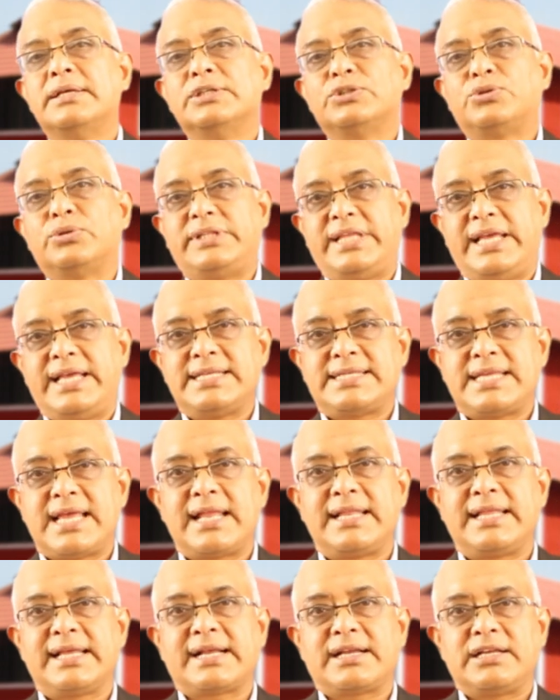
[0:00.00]
So these
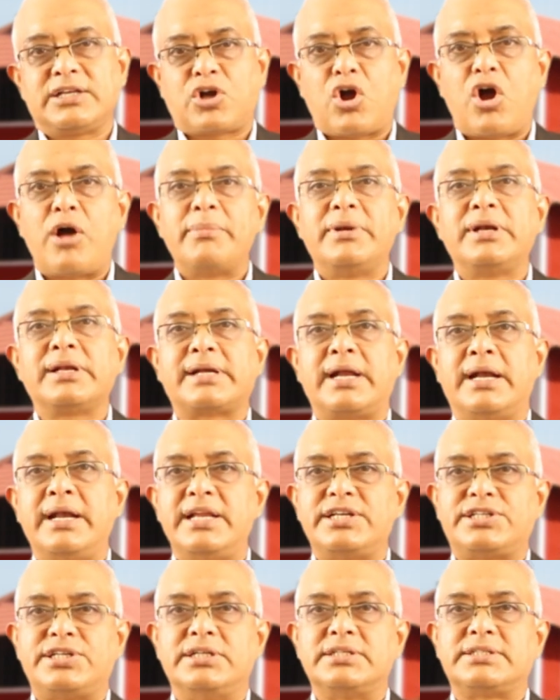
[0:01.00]
are the common
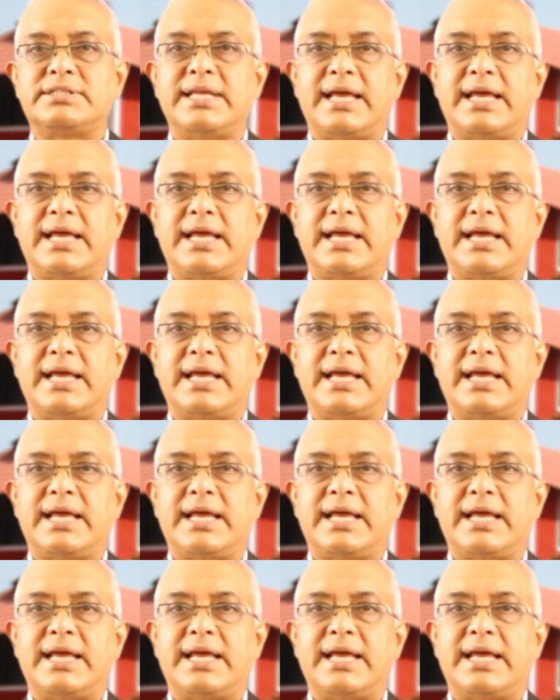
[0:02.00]
conditions